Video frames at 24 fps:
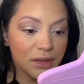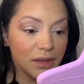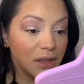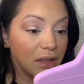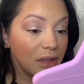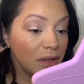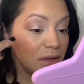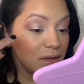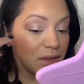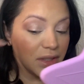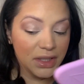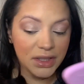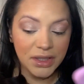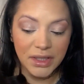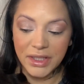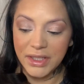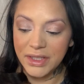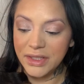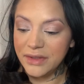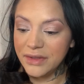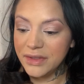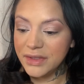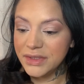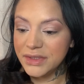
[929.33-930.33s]
Oh, I
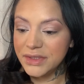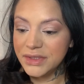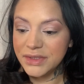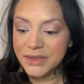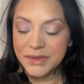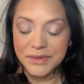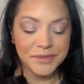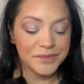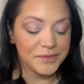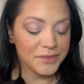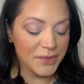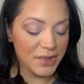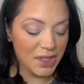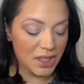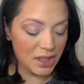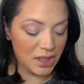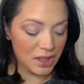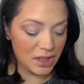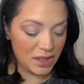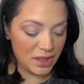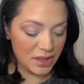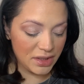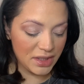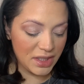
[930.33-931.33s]
like this a
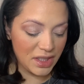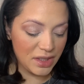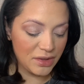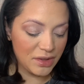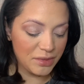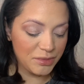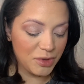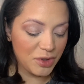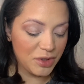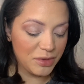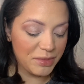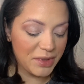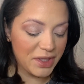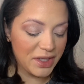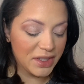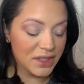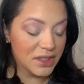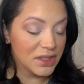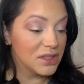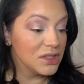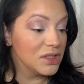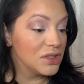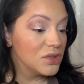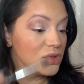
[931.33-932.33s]
lot. Okay, I'm going back
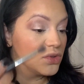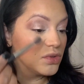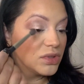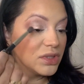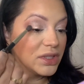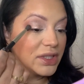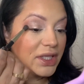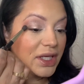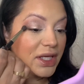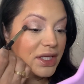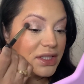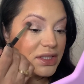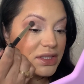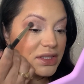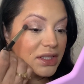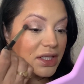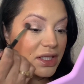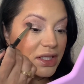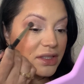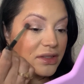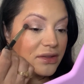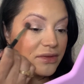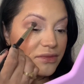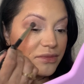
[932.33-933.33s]
into Juliet to
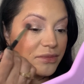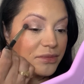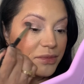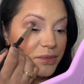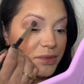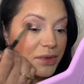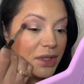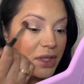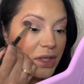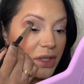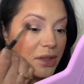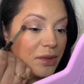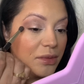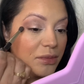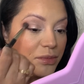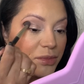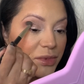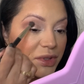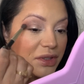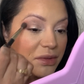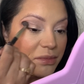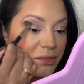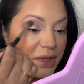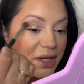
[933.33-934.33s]
kind of
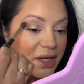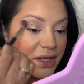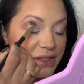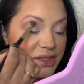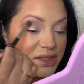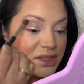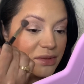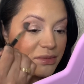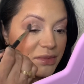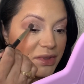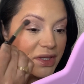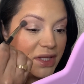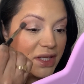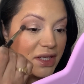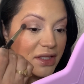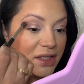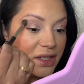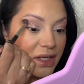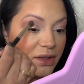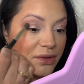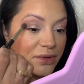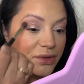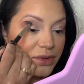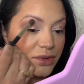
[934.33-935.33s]
bring back some of that
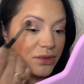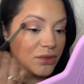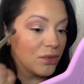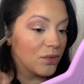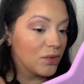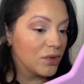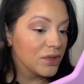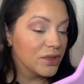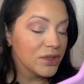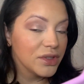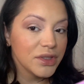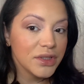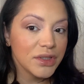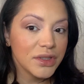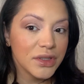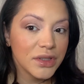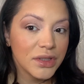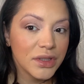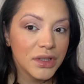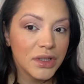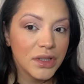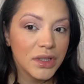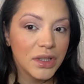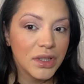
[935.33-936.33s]
outer corner
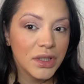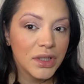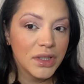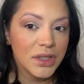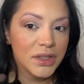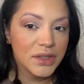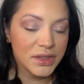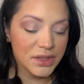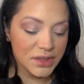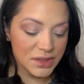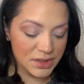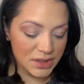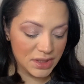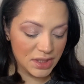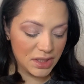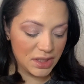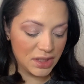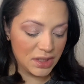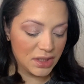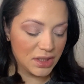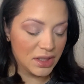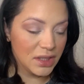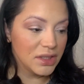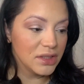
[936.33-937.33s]
that's
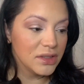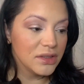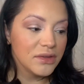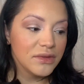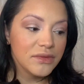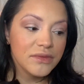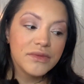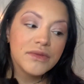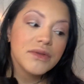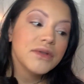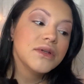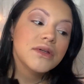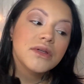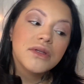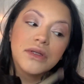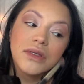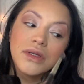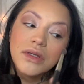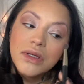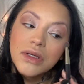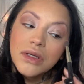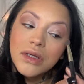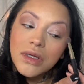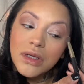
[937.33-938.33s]
getting kind of
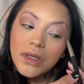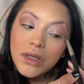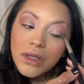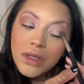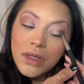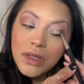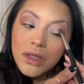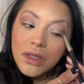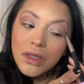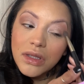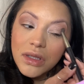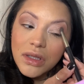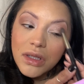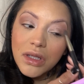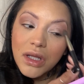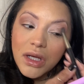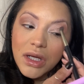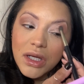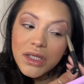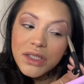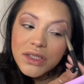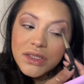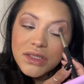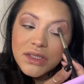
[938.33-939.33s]

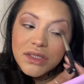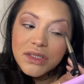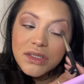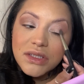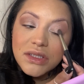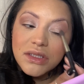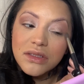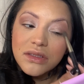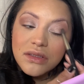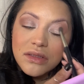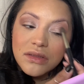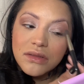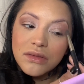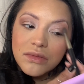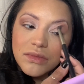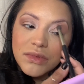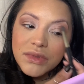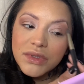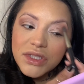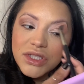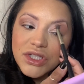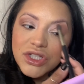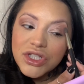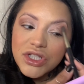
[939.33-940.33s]
lost with
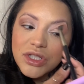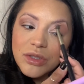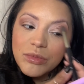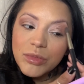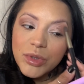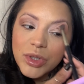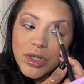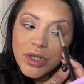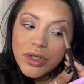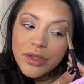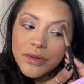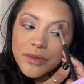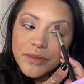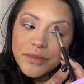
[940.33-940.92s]
the shimmer.